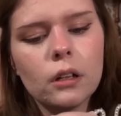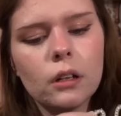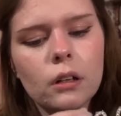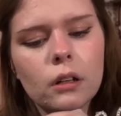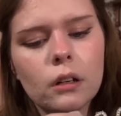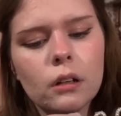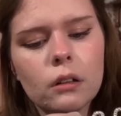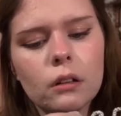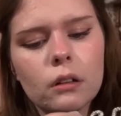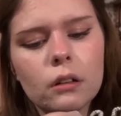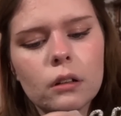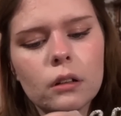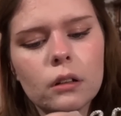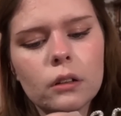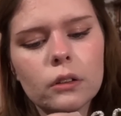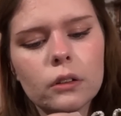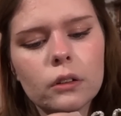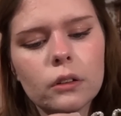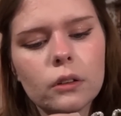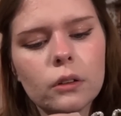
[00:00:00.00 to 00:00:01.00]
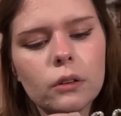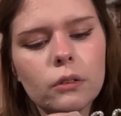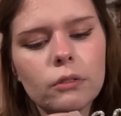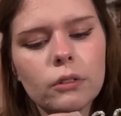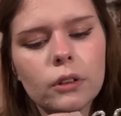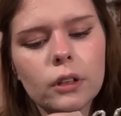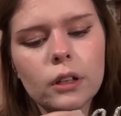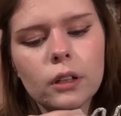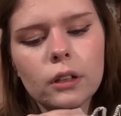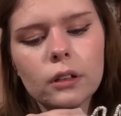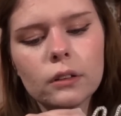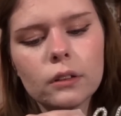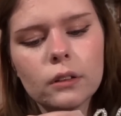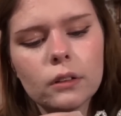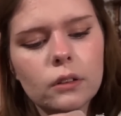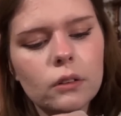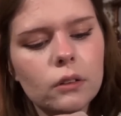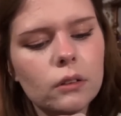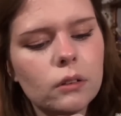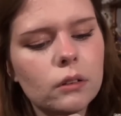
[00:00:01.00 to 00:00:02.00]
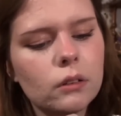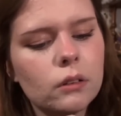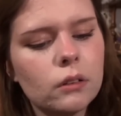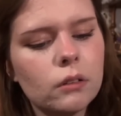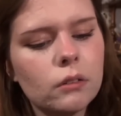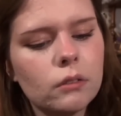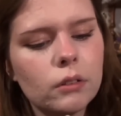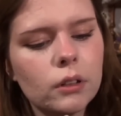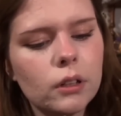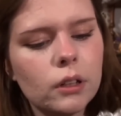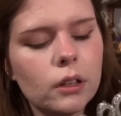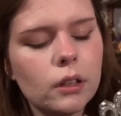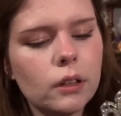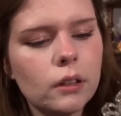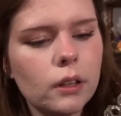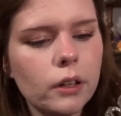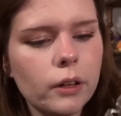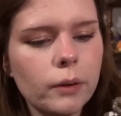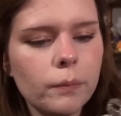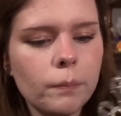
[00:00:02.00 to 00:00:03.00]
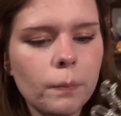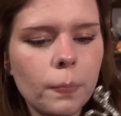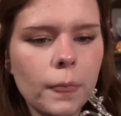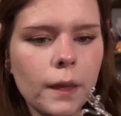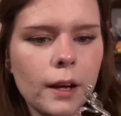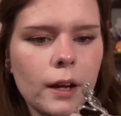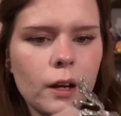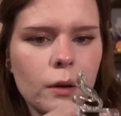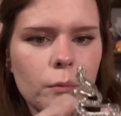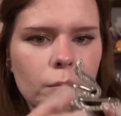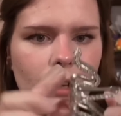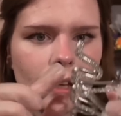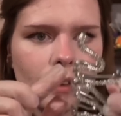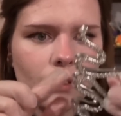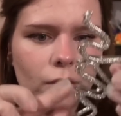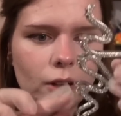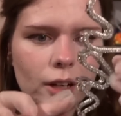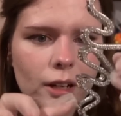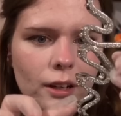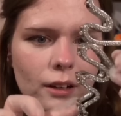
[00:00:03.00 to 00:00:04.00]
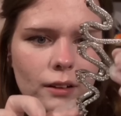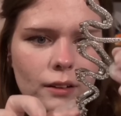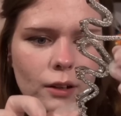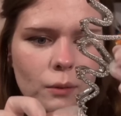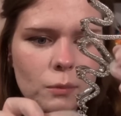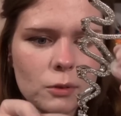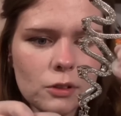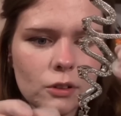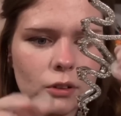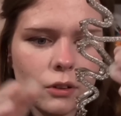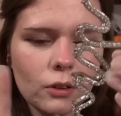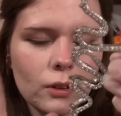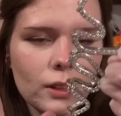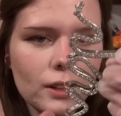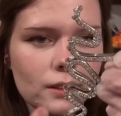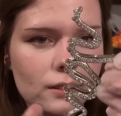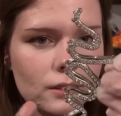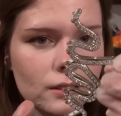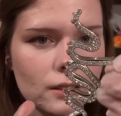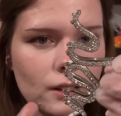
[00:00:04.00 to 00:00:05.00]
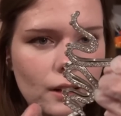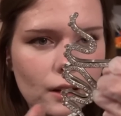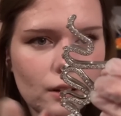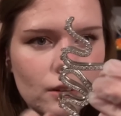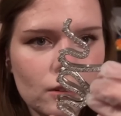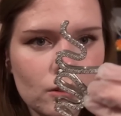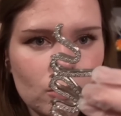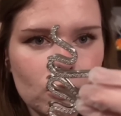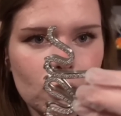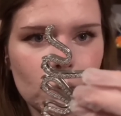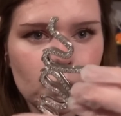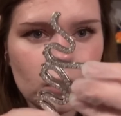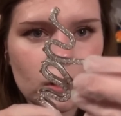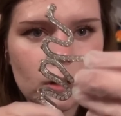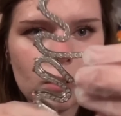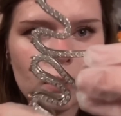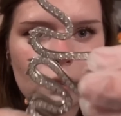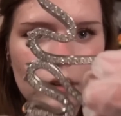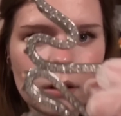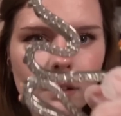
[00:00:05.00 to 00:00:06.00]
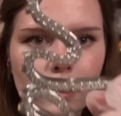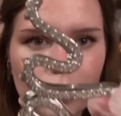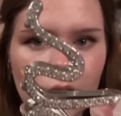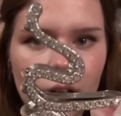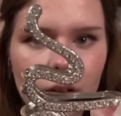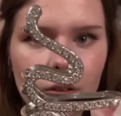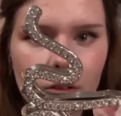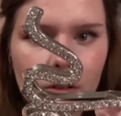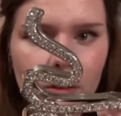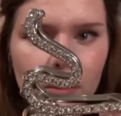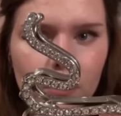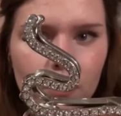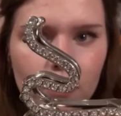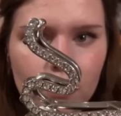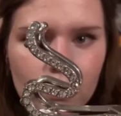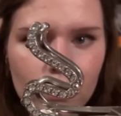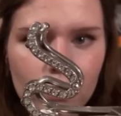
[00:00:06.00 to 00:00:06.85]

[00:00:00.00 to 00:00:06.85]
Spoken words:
Oh, it's a little funny, it's a little finicky there. But yeah, they almost look like snakes to me. Like, I don't know.